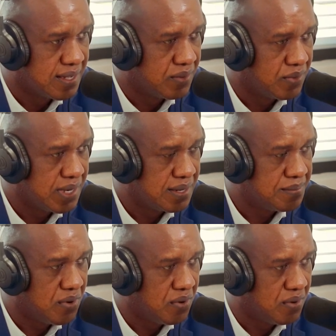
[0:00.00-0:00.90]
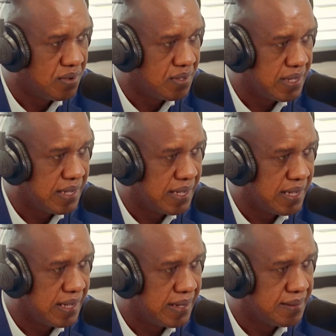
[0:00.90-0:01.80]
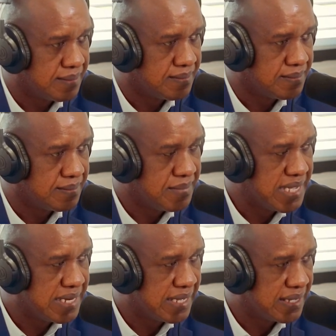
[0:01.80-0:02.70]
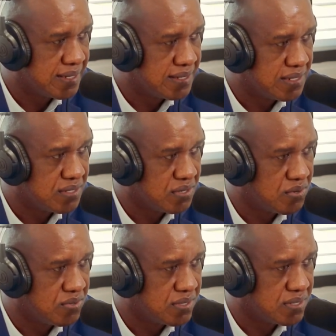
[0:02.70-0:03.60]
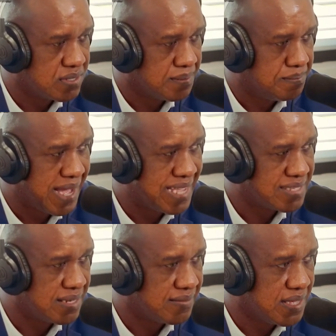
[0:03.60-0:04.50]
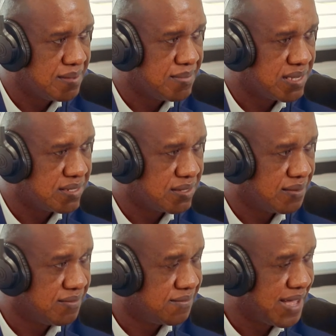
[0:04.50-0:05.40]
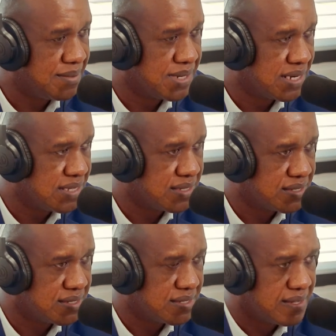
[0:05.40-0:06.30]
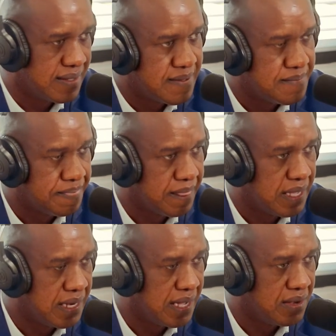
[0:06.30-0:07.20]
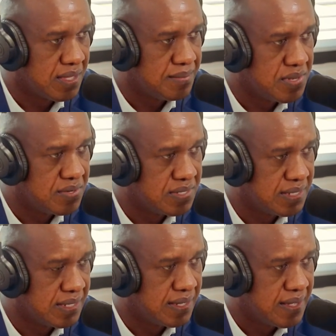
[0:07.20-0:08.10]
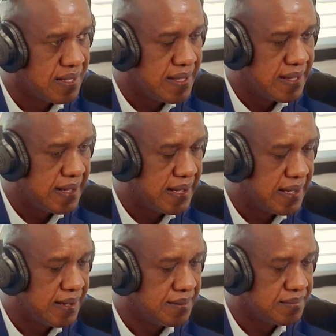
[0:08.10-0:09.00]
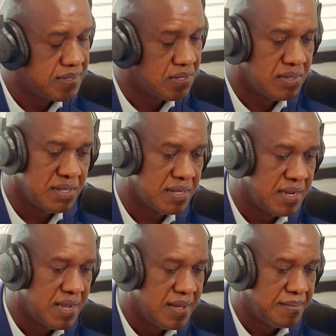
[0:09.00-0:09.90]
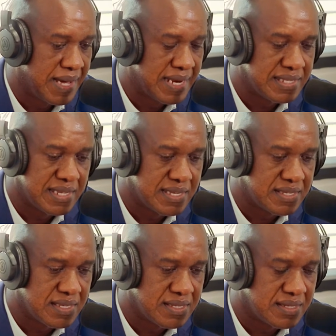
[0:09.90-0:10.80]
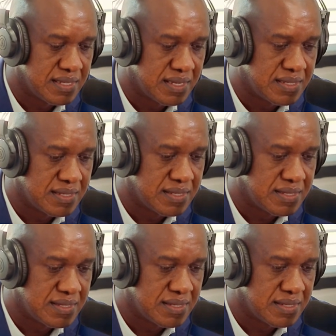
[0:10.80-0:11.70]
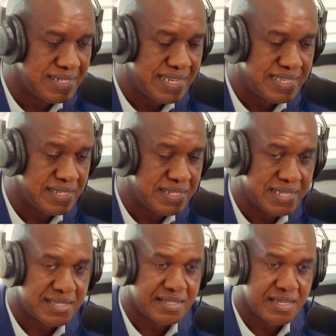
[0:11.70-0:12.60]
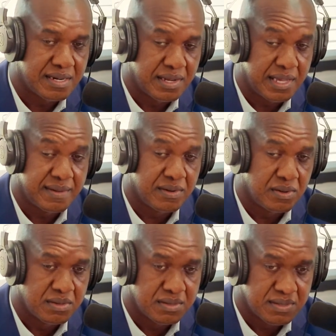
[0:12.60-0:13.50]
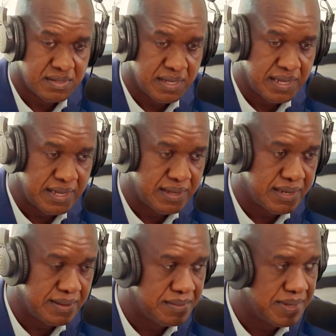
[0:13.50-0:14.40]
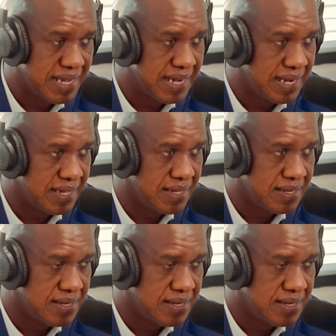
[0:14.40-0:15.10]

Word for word: we need more um, media that shows positive image of families Amen. Amen. in our community. Um, so, politics is is is a necessary evil. Uh, let me be clear.